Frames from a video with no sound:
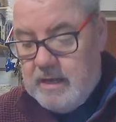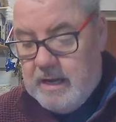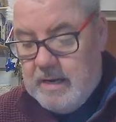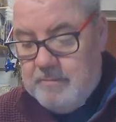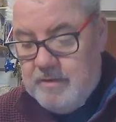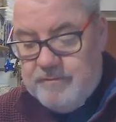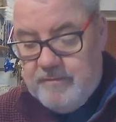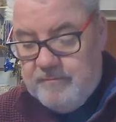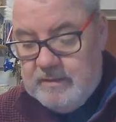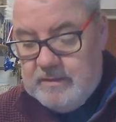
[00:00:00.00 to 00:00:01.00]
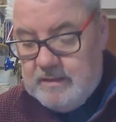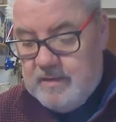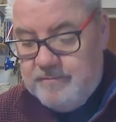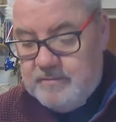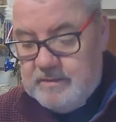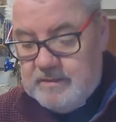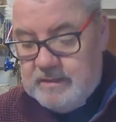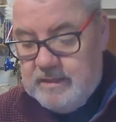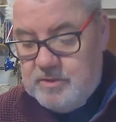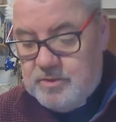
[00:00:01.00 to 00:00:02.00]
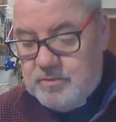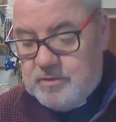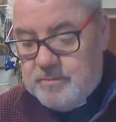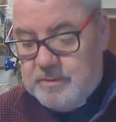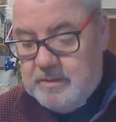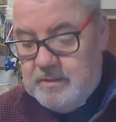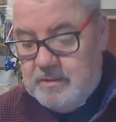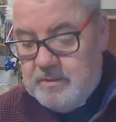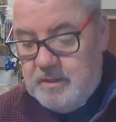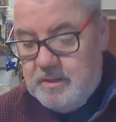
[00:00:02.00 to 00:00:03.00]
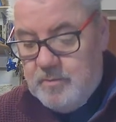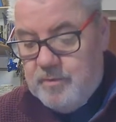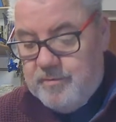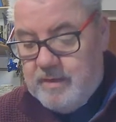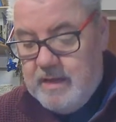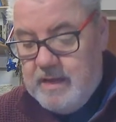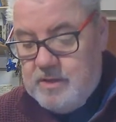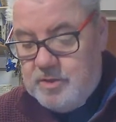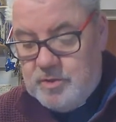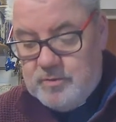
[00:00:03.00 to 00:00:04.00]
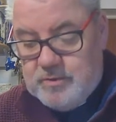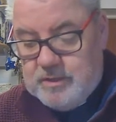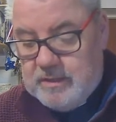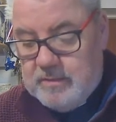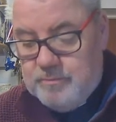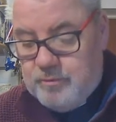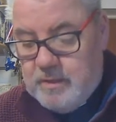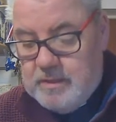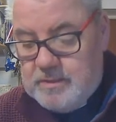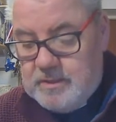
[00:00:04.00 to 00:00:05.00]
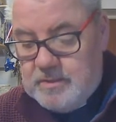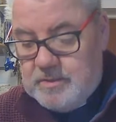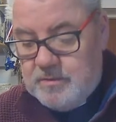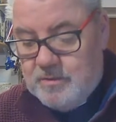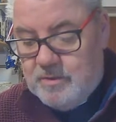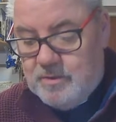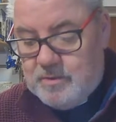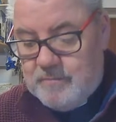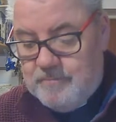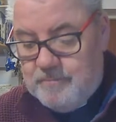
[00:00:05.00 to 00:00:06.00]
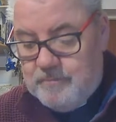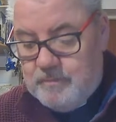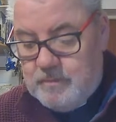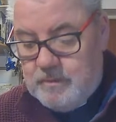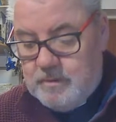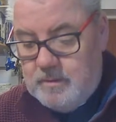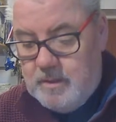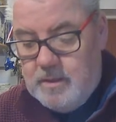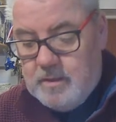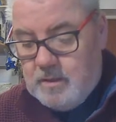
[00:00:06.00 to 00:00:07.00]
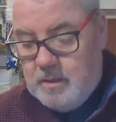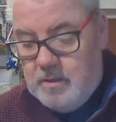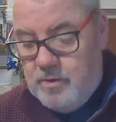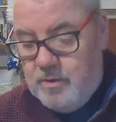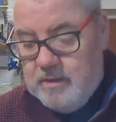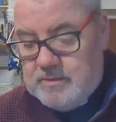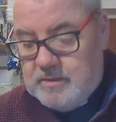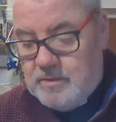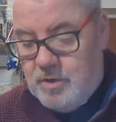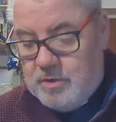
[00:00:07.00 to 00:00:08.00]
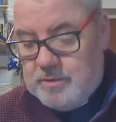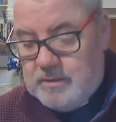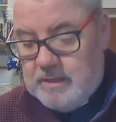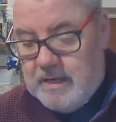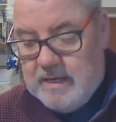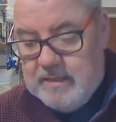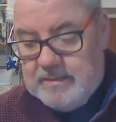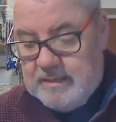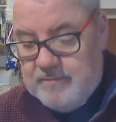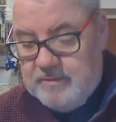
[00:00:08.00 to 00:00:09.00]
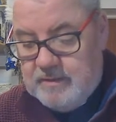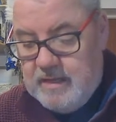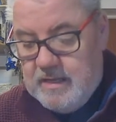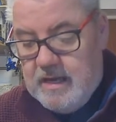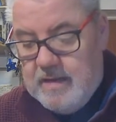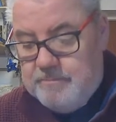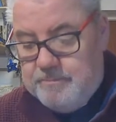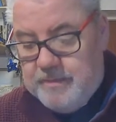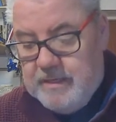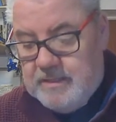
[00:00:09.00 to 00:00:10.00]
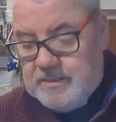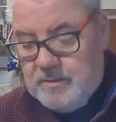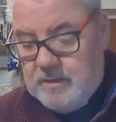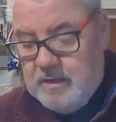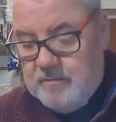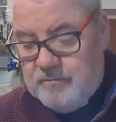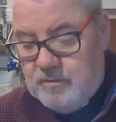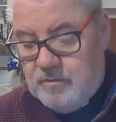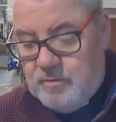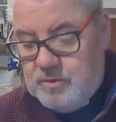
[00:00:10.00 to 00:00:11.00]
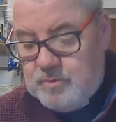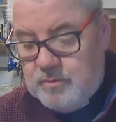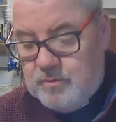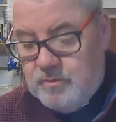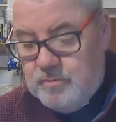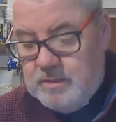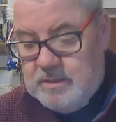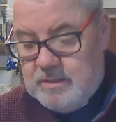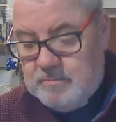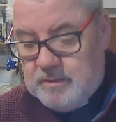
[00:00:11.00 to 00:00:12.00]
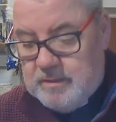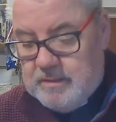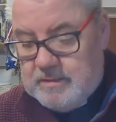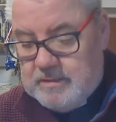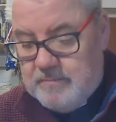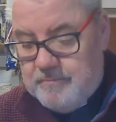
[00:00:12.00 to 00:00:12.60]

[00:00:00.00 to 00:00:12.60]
army of heavenly, heaven's angels appeared, with the angels singing praises to God. Glory to God in the highest heaven, and peace on earth to those with whom he is pleased.